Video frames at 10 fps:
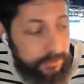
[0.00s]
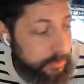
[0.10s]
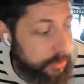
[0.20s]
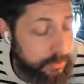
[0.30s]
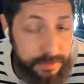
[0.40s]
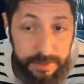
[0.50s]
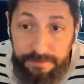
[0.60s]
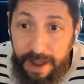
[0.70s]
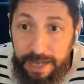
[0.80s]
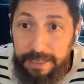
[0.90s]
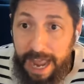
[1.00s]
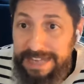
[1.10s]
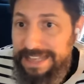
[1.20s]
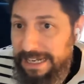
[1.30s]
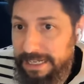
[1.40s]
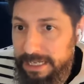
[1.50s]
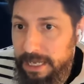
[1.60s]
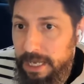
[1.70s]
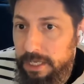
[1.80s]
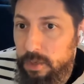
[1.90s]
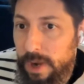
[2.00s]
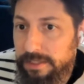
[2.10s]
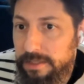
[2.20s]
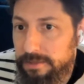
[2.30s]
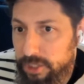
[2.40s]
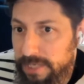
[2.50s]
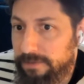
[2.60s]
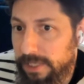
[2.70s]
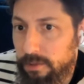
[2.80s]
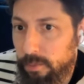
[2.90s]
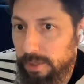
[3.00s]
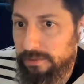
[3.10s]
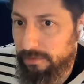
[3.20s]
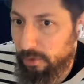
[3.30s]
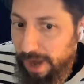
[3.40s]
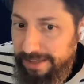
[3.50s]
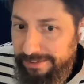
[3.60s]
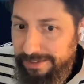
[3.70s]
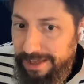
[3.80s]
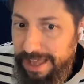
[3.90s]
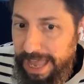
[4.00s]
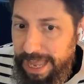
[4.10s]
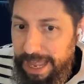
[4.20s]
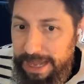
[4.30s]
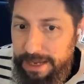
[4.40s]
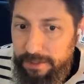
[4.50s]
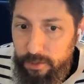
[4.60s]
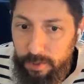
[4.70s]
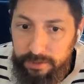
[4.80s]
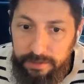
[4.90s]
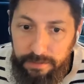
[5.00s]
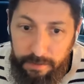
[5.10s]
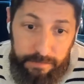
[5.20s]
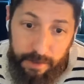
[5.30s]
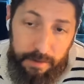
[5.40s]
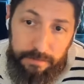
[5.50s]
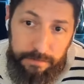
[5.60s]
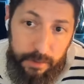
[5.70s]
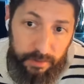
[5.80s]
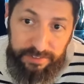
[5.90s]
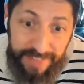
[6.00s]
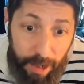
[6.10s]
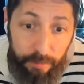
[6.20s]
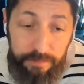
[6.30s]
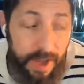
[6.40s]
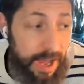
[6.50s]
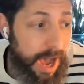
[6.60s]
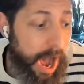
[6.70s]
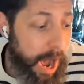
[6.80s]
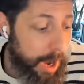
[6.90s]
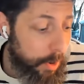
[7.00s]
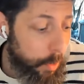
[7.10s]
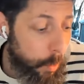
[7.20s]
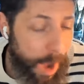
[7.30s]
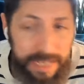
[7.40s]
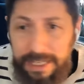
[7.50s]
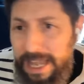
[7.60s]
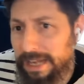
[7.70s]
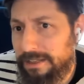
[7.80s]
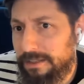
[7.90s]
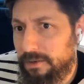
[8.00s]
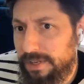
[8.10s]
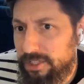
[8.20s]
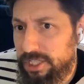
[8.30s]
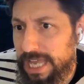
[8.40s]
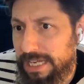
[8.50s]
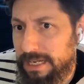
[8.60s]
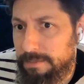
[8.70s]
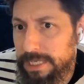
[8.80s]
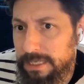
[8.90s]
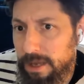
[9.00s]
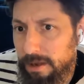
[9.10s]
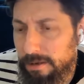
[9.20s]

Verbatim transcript: to to define identity, you went to chiefly to the works of Christ and, and not the works of of, of yourself. Uh, when can Christianity be